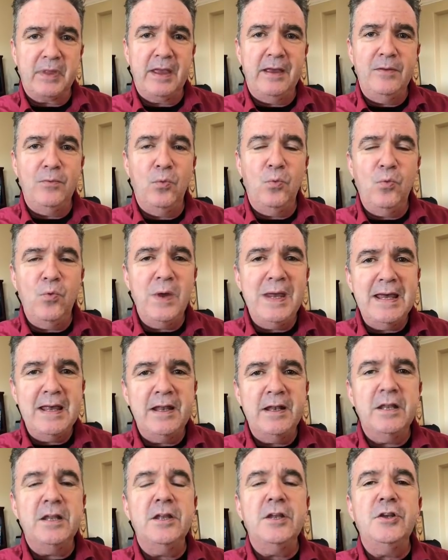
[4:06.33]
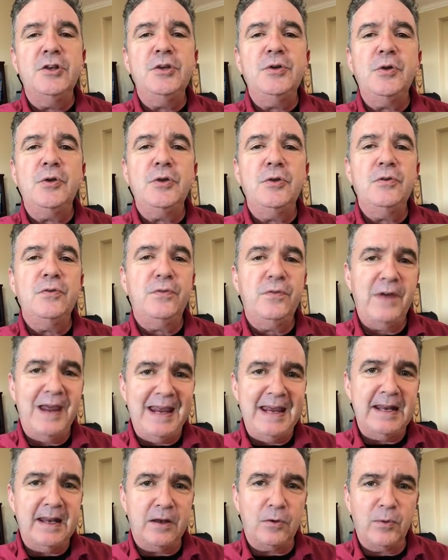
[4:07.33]
And when do you
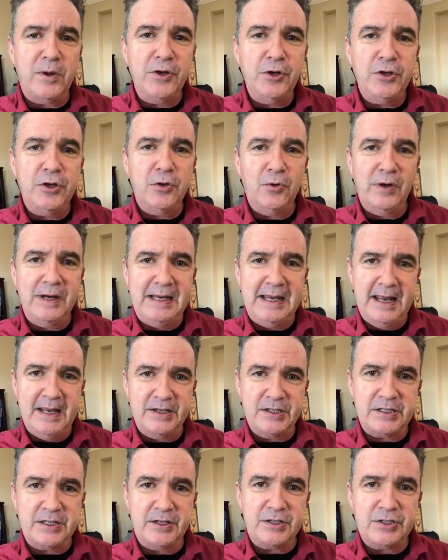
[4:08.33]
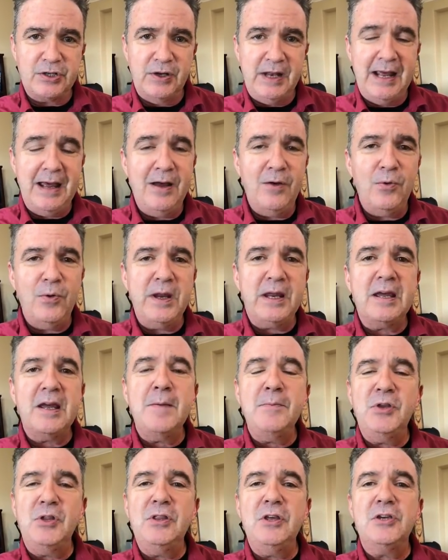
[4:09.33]
fade it? When do you go against it? So now we
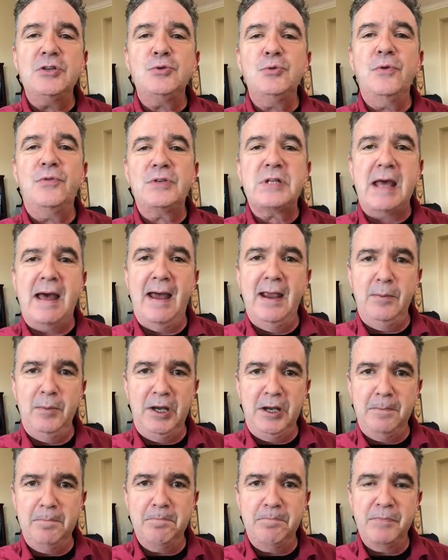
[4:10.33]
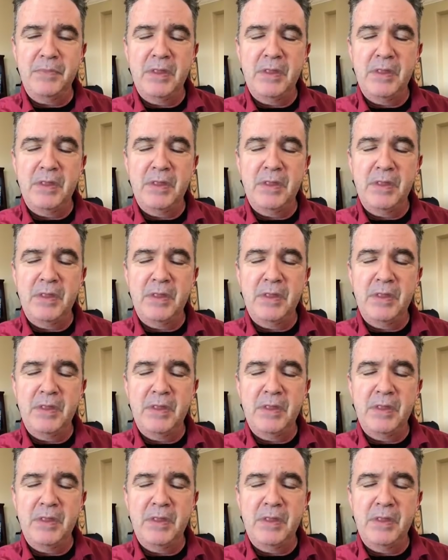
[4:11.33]
come to the issue of timing.